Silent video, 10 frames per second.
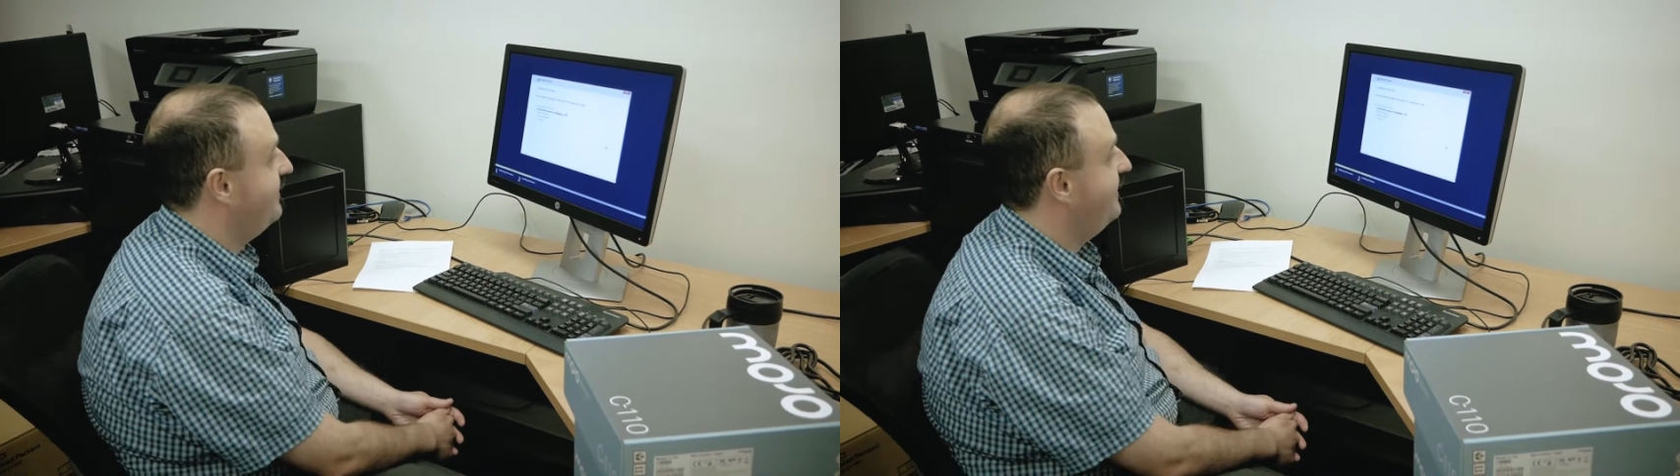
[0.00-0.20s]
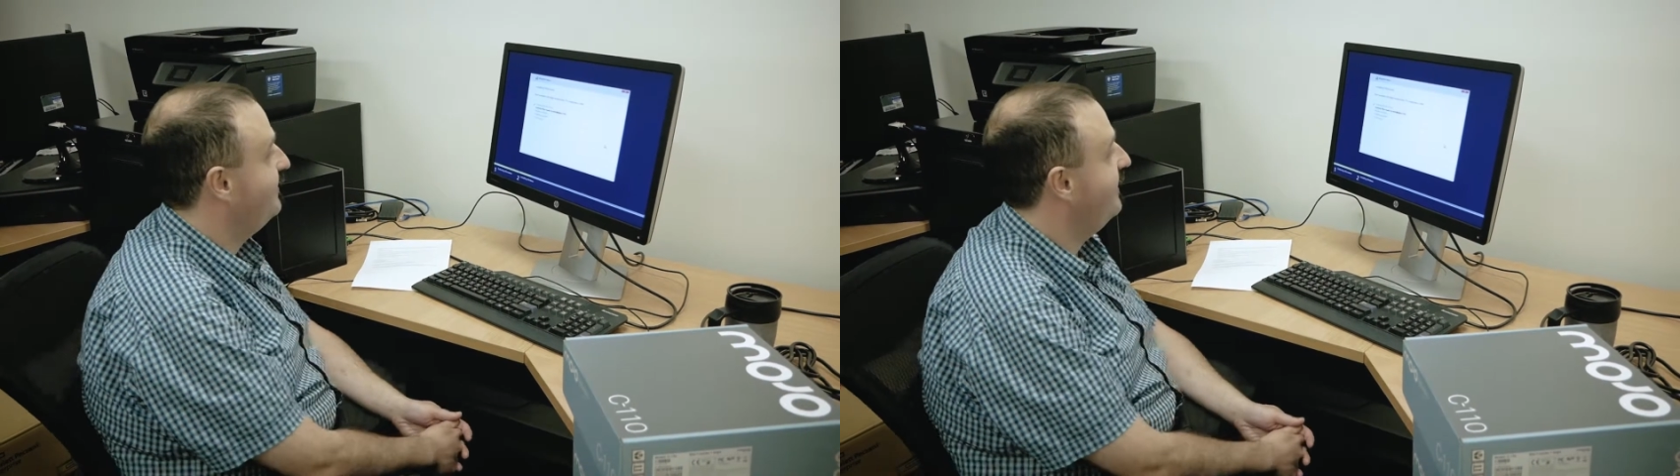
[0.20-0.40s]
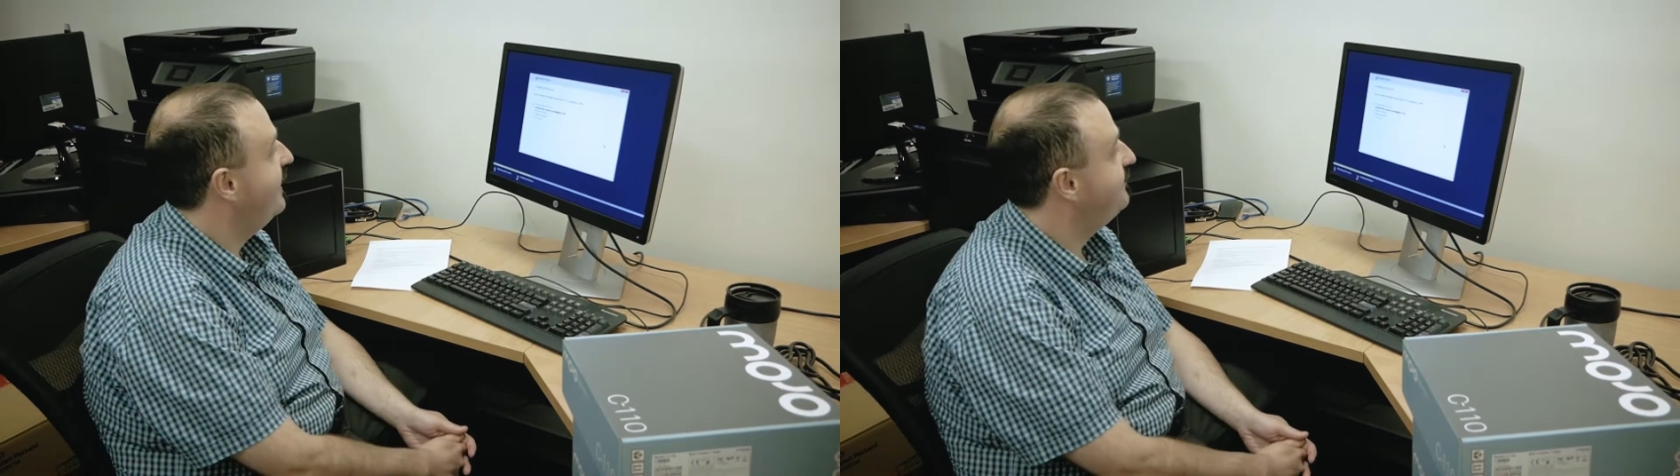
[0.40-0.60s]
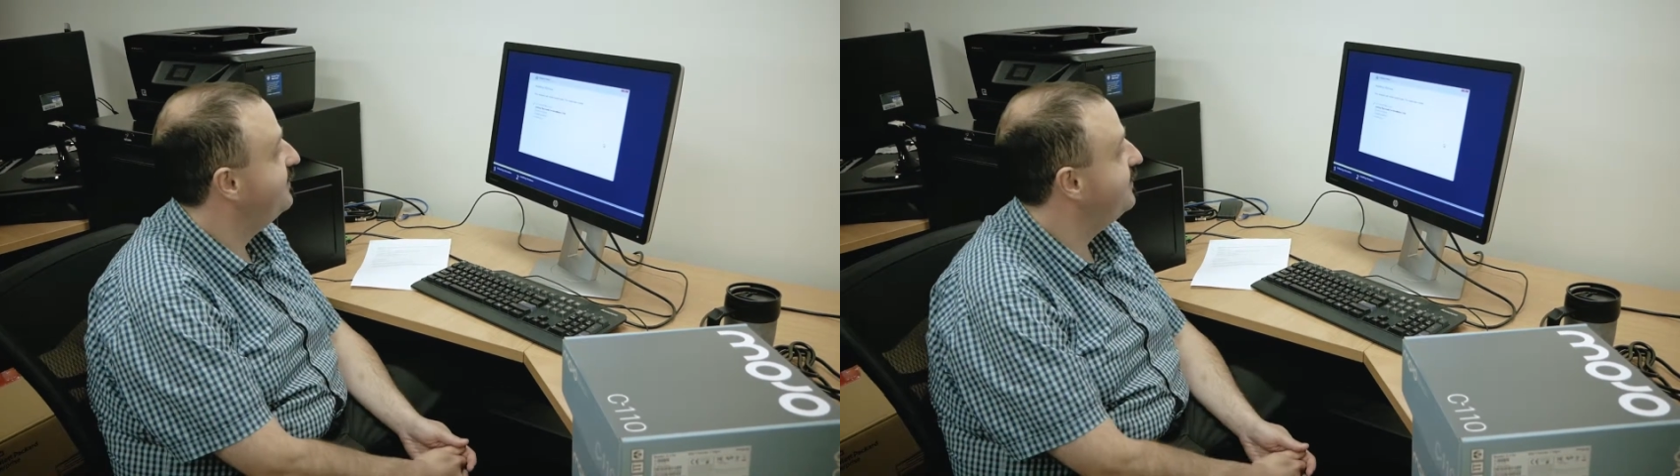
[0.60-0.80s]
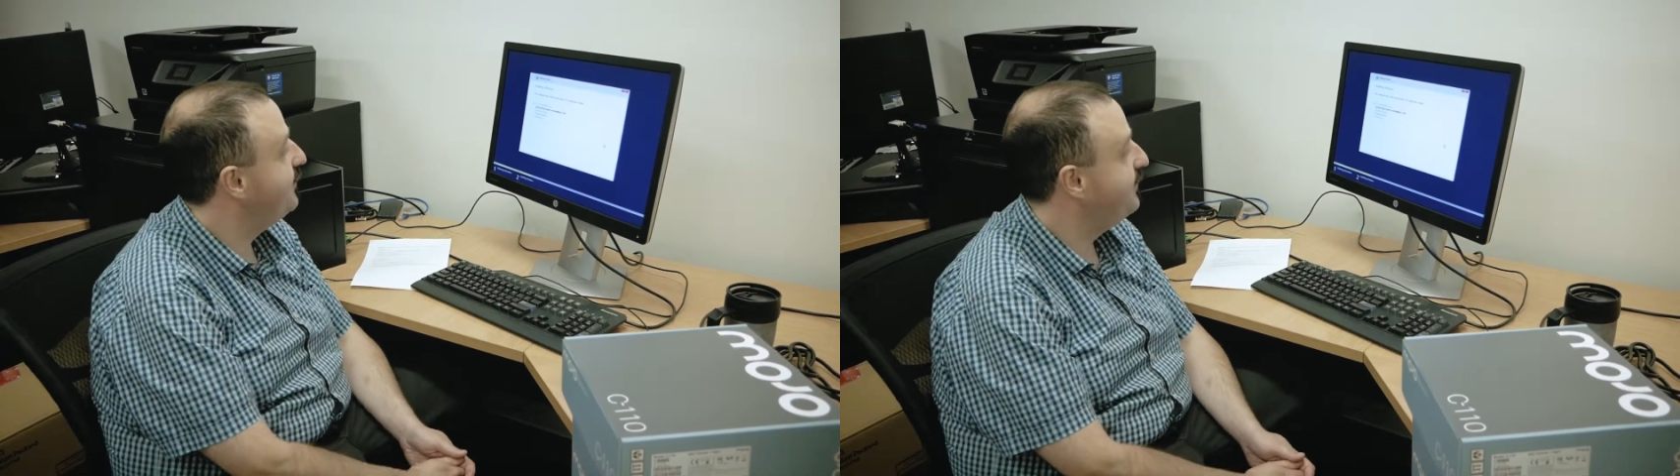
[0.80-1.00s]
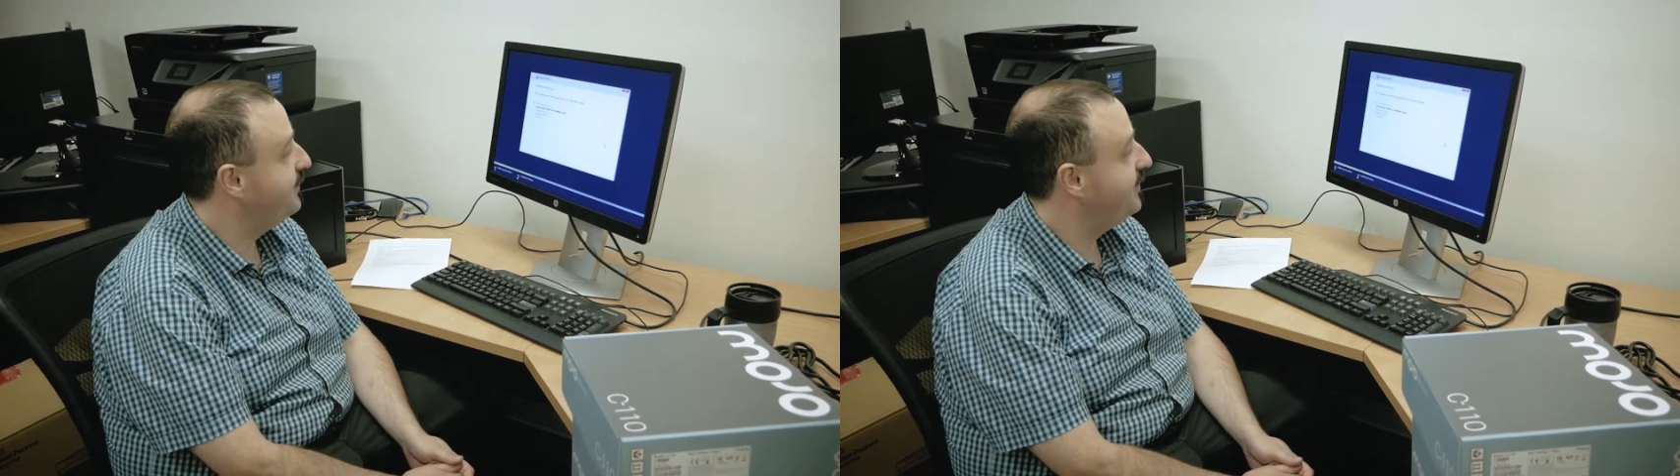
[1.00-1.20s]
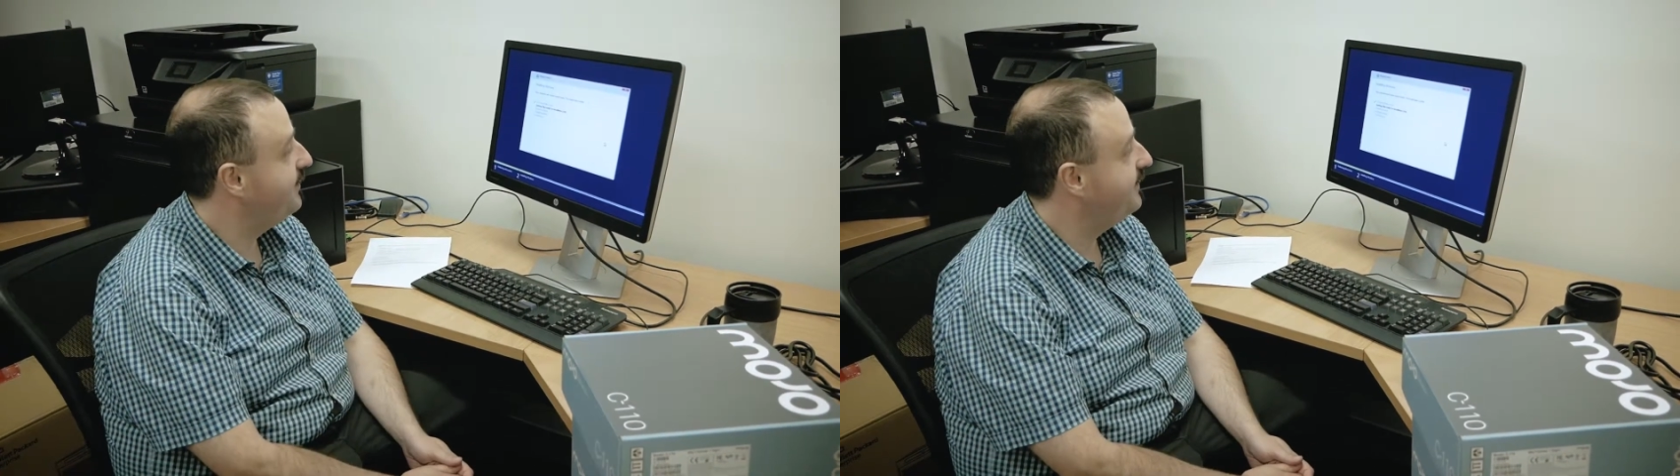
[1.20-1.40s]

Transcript: and then we have to go through